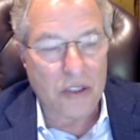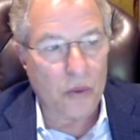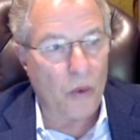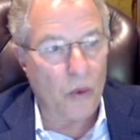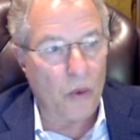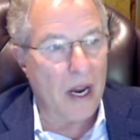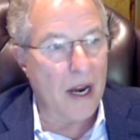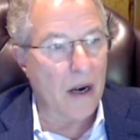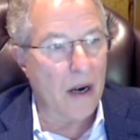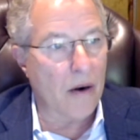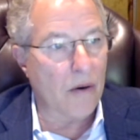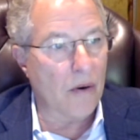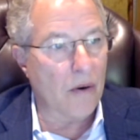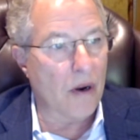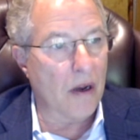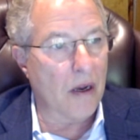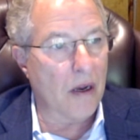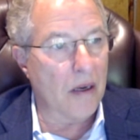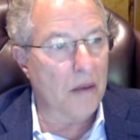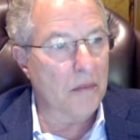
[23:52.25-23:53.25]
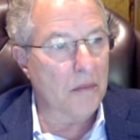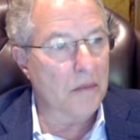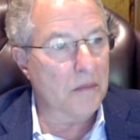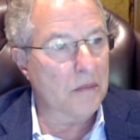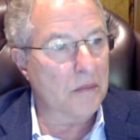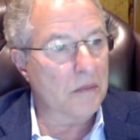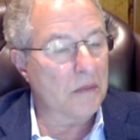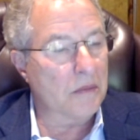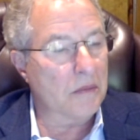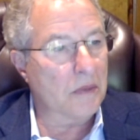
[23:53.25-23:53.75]
where
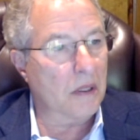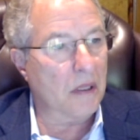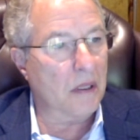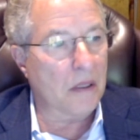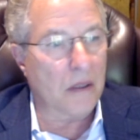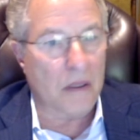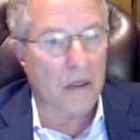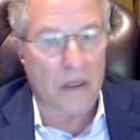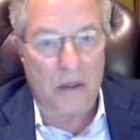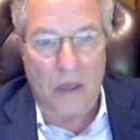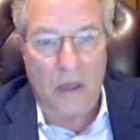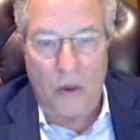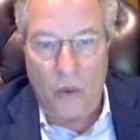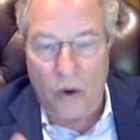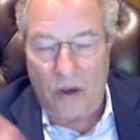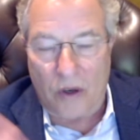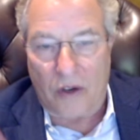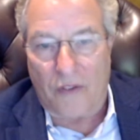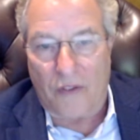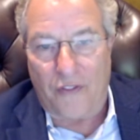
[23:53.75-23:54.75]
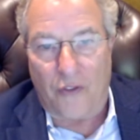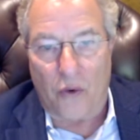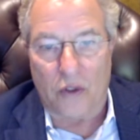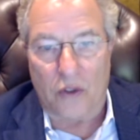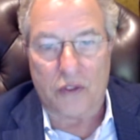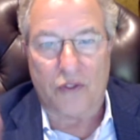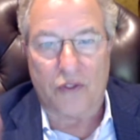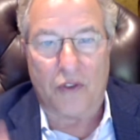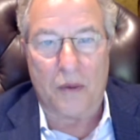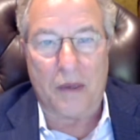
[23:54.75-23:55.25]
a worker
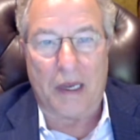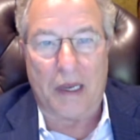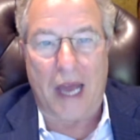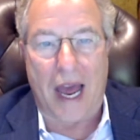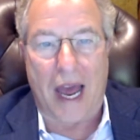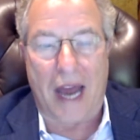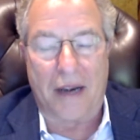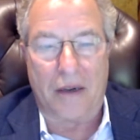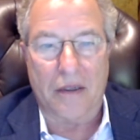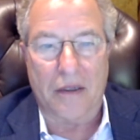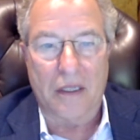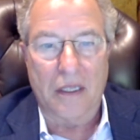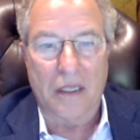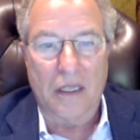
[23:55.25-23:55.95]
falls from a ladder.